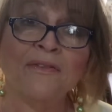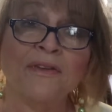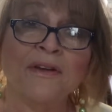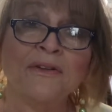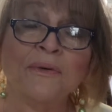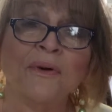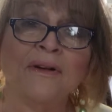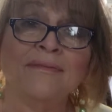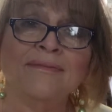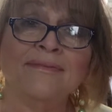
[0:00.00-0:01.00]
over their door.
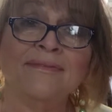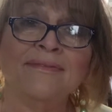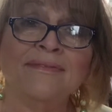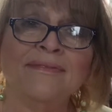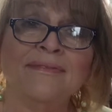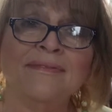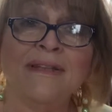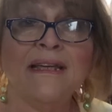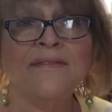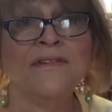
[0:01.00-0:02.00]

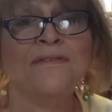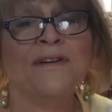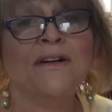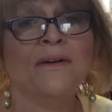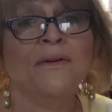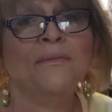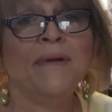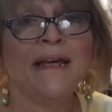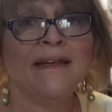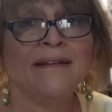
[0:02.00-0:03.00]
Even Pharaoh
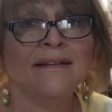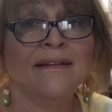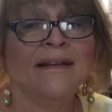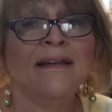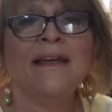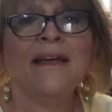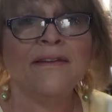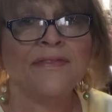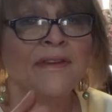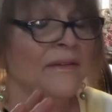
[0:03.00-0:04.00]
paid
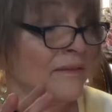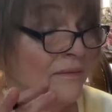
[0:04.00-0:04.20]
if the,